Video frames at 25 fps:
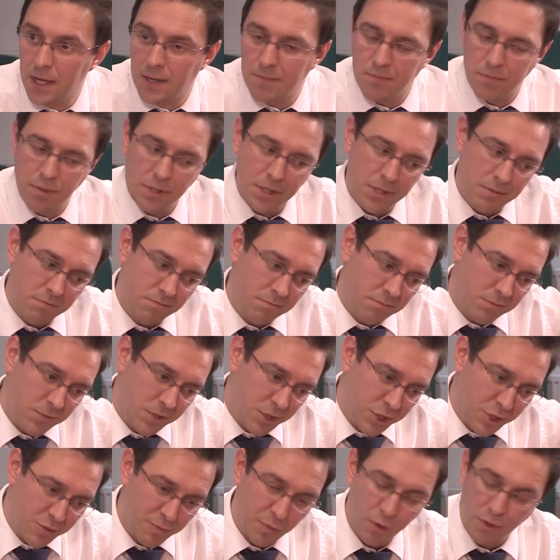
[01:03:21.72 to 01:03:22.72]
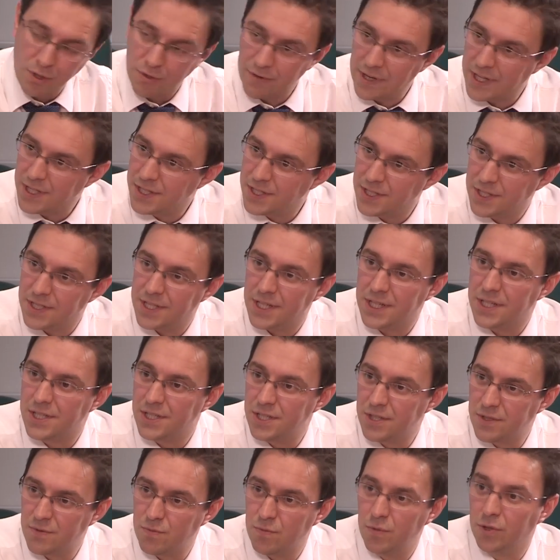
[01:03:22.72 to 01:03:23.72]
But the smaller
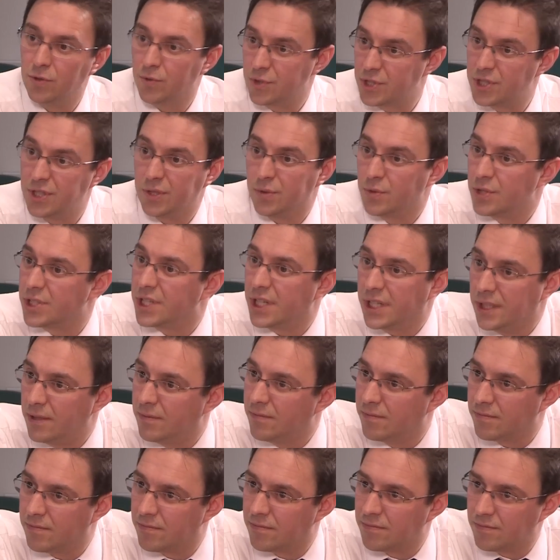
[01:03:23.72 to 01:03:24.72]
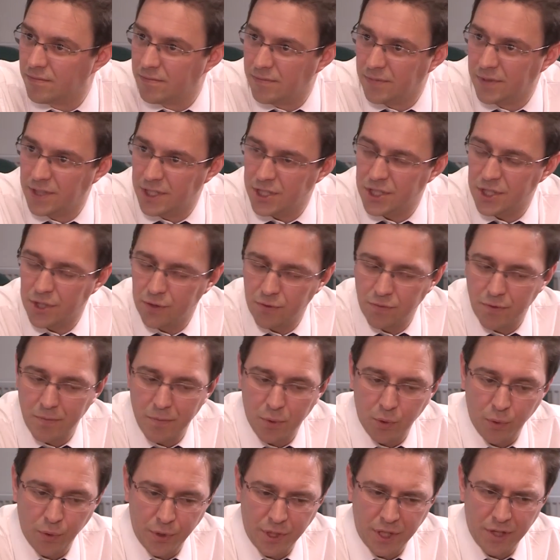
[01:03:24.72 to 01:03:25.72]
entities will still see additional
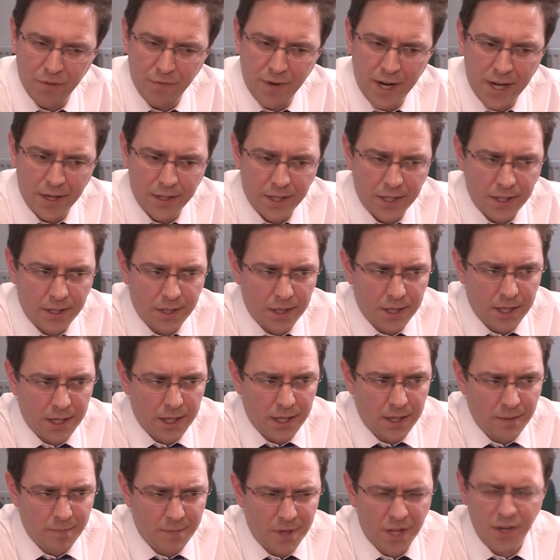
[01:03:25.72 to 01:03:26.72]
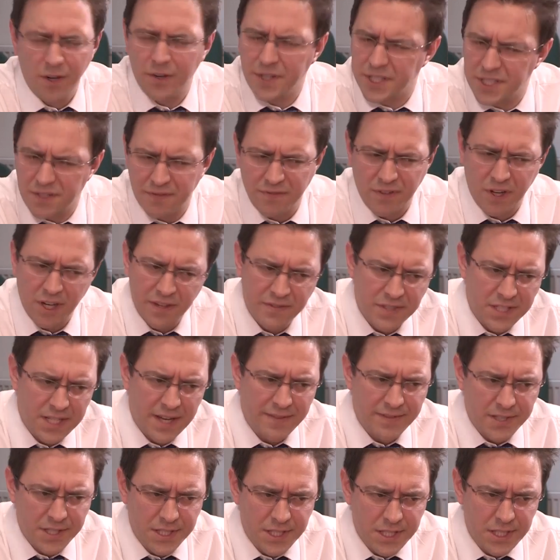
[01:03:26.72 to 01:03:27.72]
reporting around it. An ISA
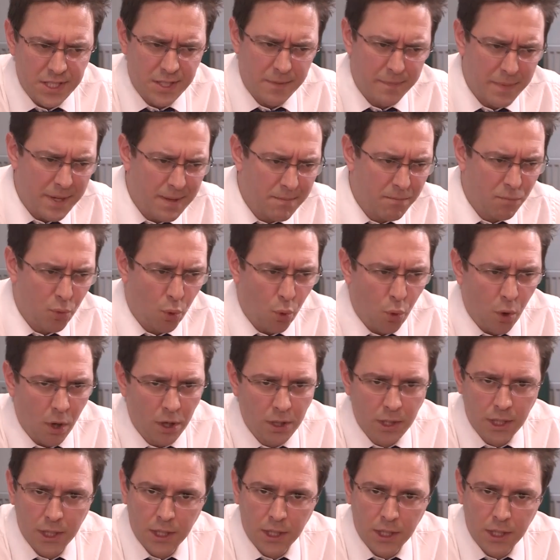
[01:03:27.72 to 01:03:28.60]
570 is a bit more